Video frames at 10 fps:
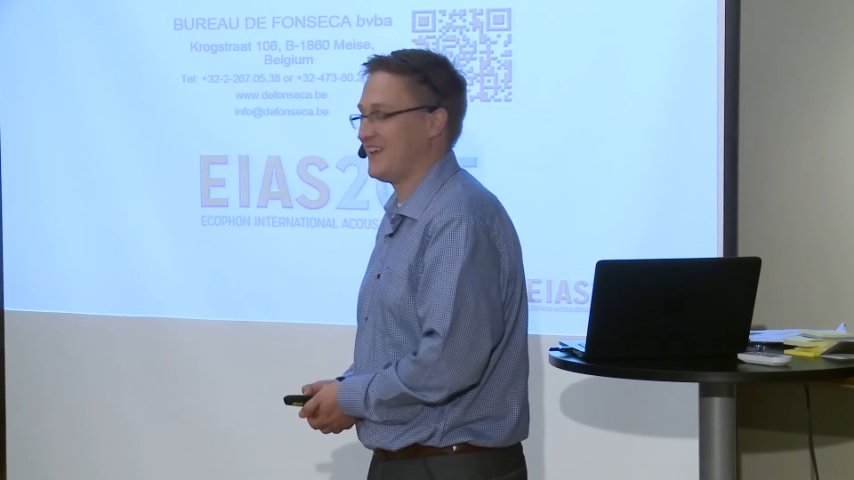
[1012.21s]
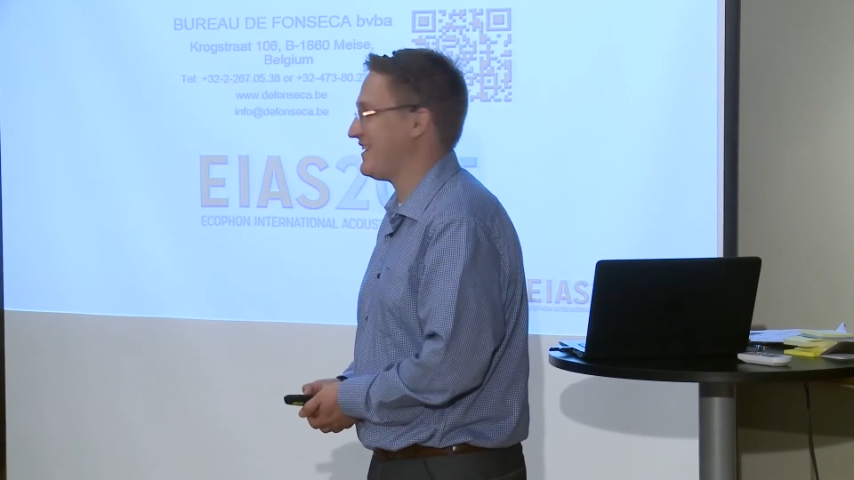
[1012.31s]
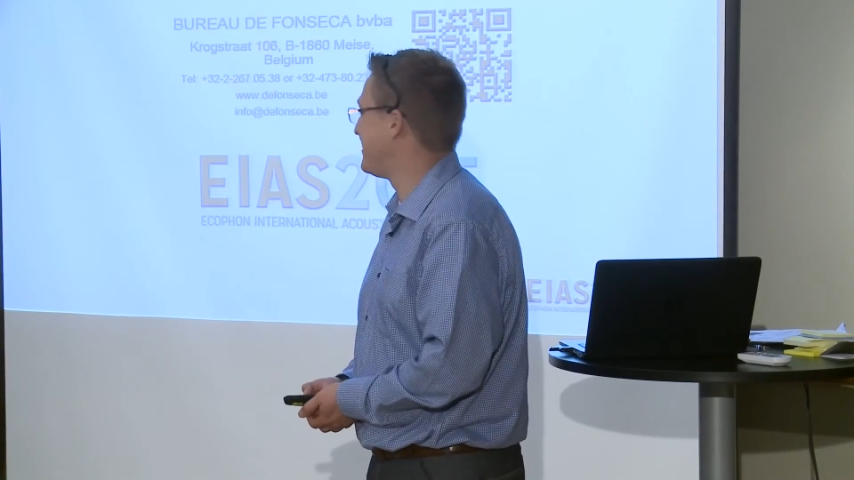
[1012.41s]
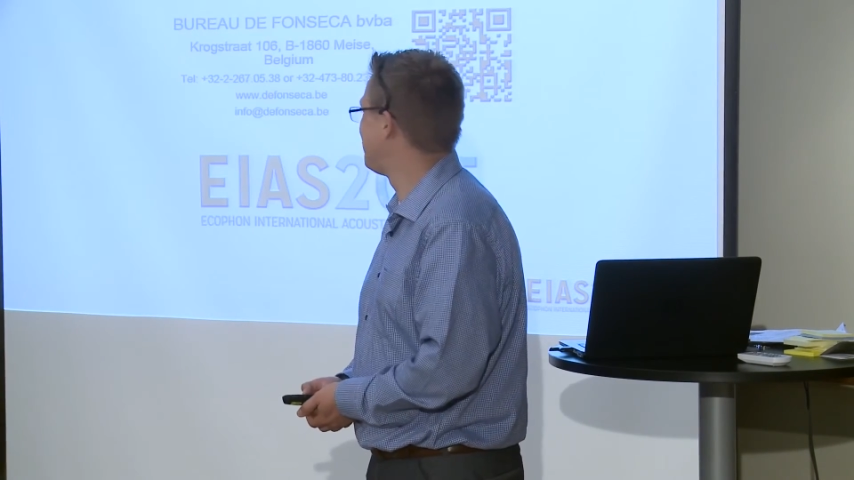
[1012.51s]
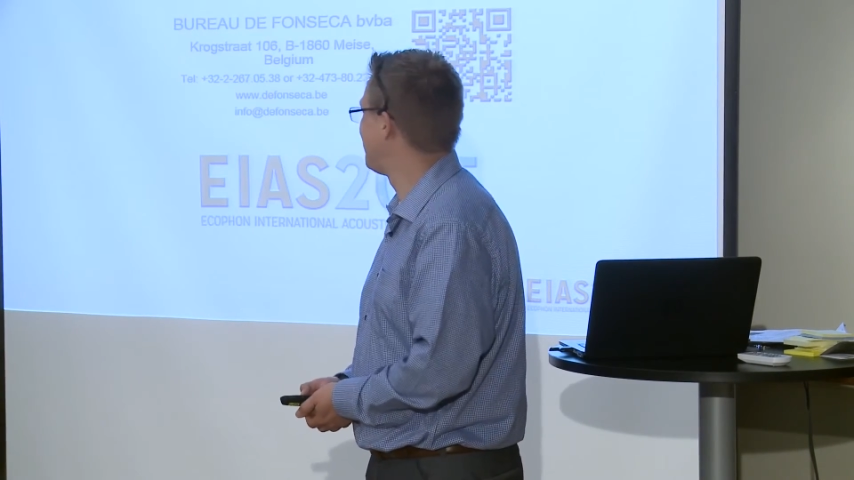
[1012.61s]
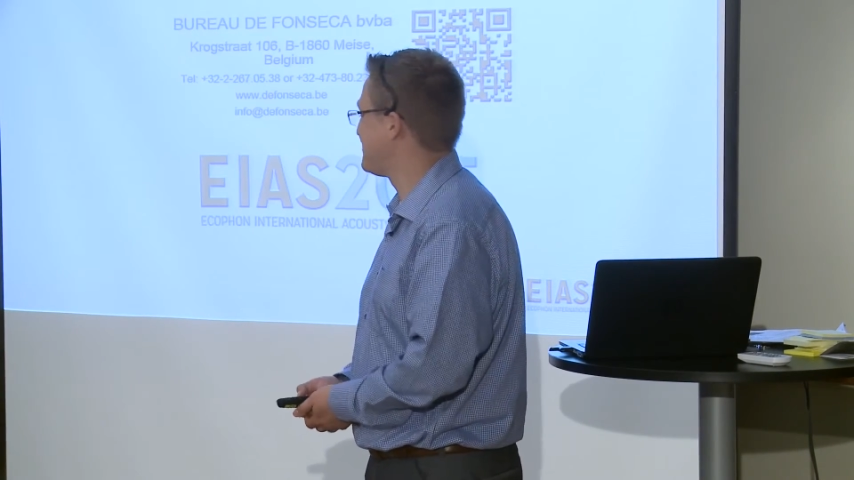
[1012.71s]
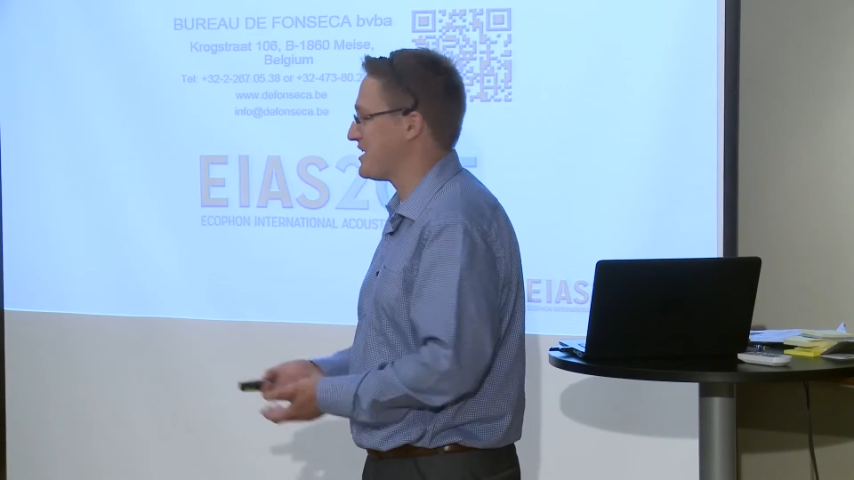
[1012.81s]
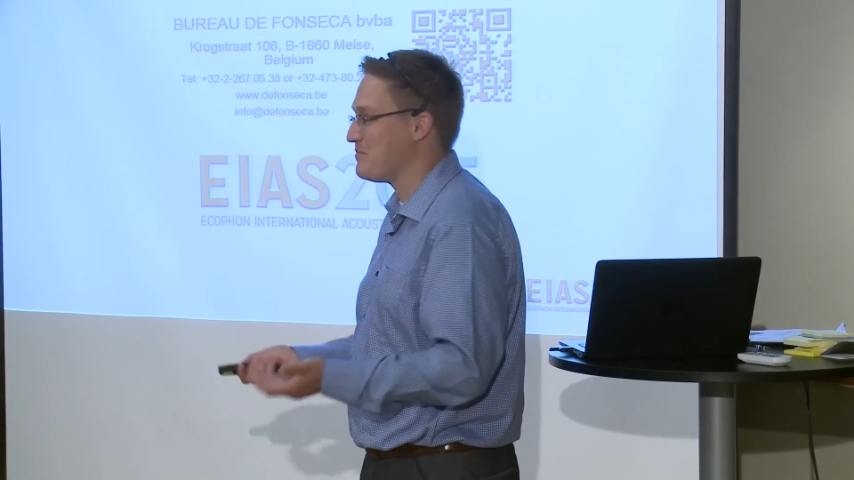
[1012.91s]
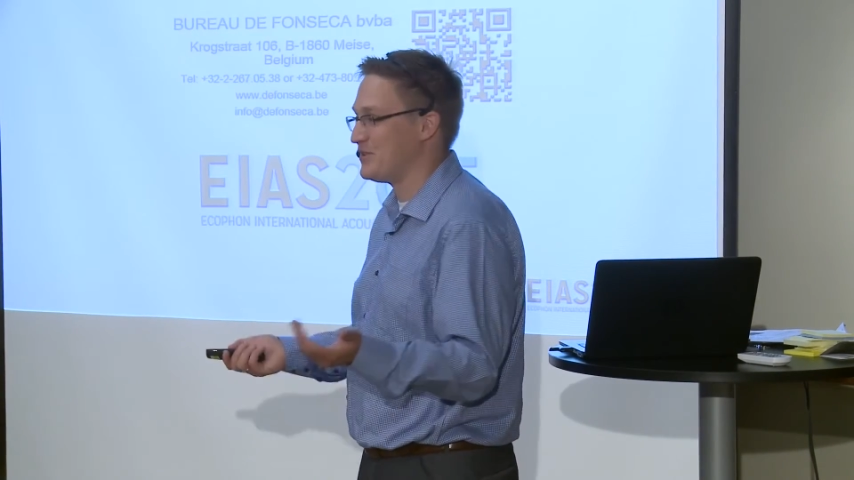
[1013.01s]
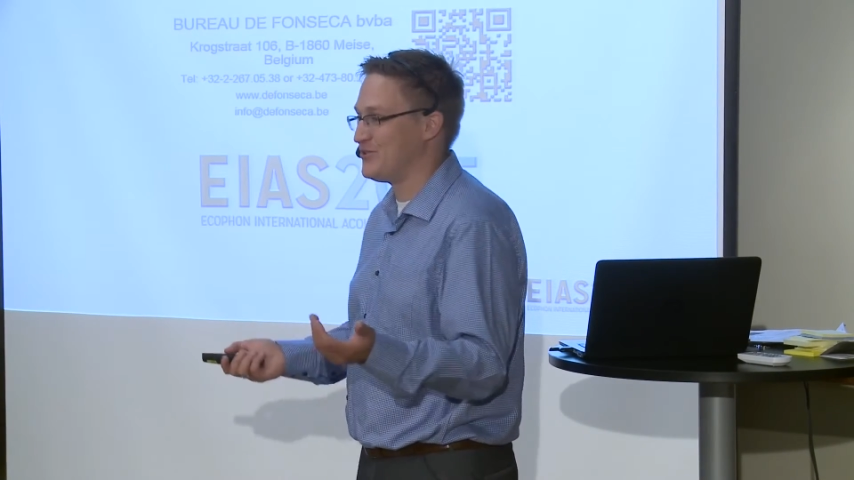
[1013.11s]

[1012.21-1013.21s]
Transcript: I was happy